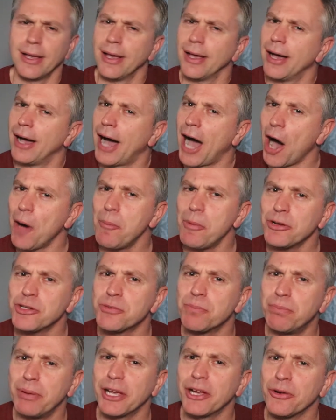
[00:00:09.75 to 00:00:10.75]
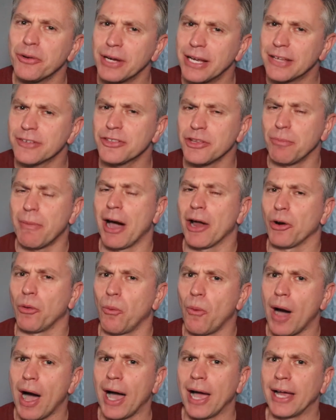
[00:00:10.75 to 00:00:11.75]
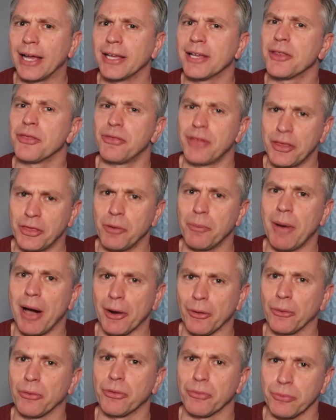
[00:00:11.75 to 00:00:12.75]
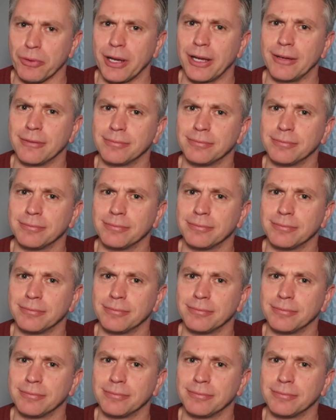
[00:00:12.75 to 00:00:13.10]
How much bigger is the Model Y than the Model 3?